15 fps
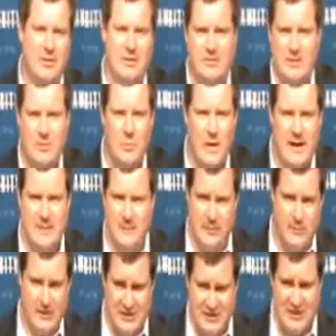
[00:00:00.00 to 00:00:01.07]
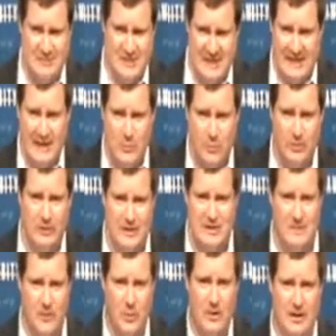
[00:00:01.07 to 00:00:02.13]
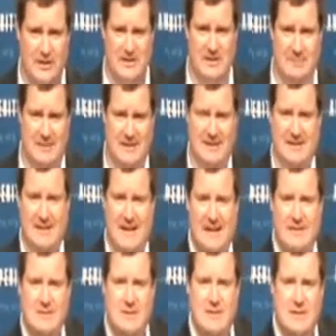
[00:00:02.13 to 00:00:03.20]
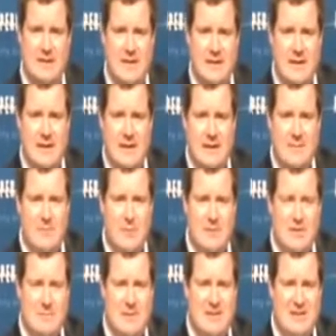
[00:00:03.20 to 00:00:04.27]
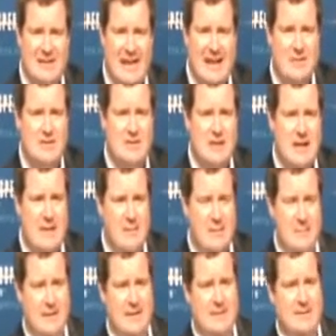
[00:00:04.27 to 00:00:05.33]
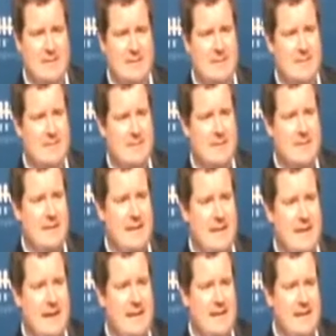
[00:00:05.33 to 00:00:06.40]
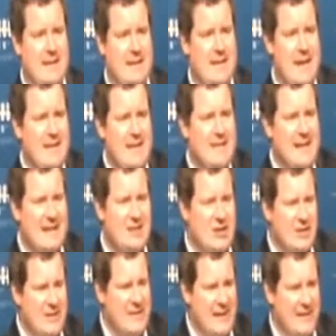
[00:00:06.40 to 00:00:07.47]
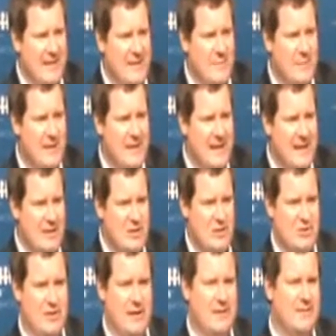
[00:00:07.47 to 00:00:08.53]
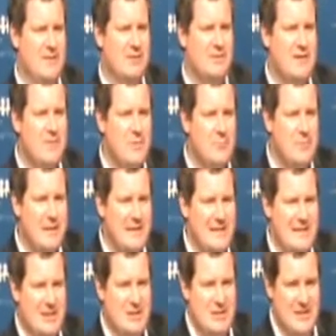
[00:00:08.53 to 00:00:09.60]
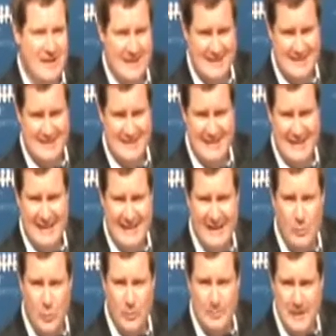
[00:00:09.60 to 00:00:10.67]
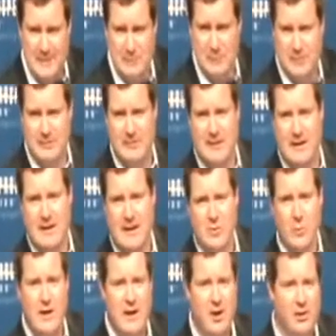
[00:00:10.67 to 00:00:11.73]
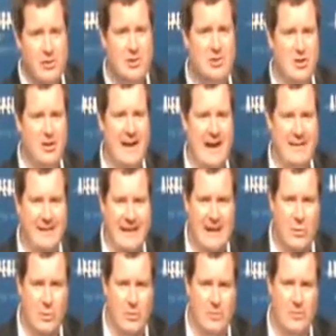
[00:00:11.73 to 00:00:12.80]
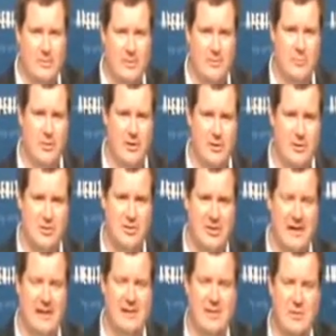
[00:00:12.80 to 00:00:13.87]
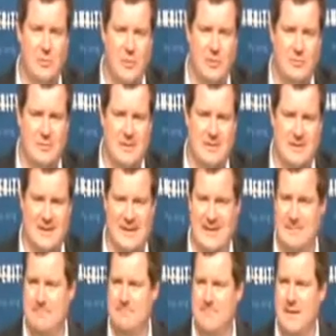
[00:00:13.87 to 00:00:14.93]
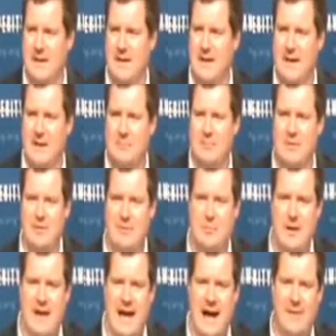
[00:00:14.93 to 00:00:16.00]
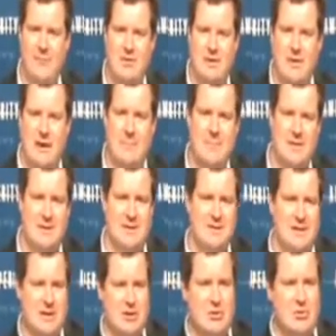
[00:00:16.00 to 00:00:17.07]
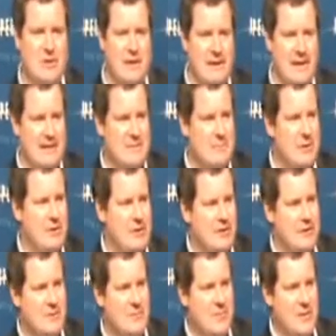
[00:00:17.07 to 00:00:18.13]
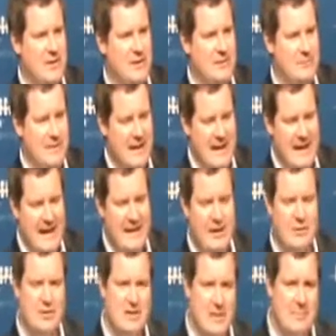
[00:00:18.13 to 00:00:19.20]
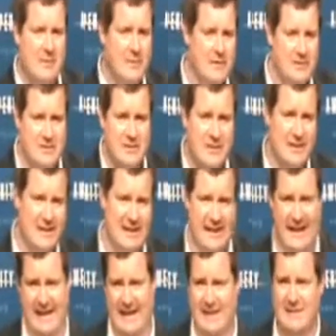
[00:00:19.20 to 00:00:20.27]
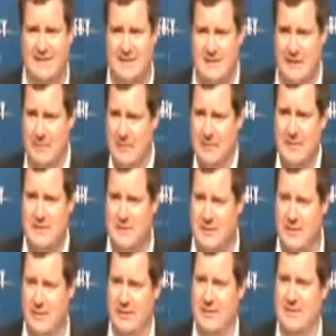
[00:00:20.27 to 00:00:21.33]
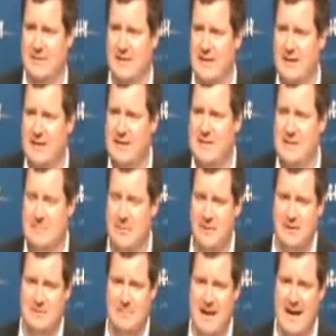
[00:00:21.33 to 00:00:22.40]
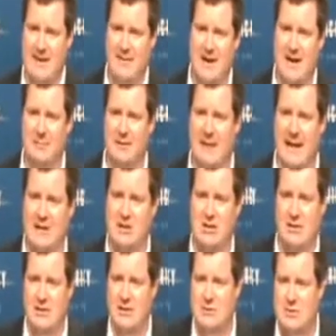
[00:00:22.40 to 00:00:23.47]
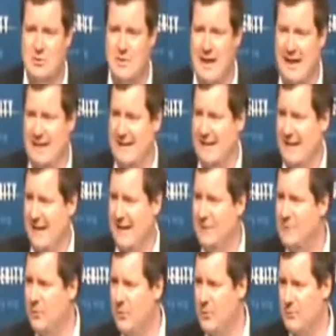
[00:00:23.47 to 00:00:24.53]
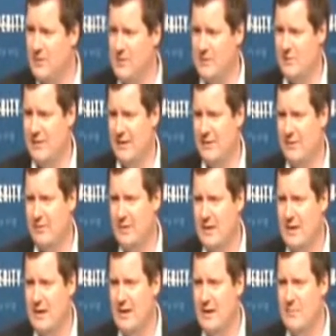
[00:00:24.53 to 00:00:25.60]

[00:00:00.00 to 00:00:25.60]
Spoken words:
The only way for us to be equal is for us to be slaves. For us to be slaves to government. And they think that's a good thing. They forget history. There's never been such a thing as equal people. We all start out equal. We all start out in the womb the same. But then we have to come to this country and experience freedom and know some of us are going to get ahead, some of us aren't. Some of us may have an obligation to those who can't get ahead for one reason or another.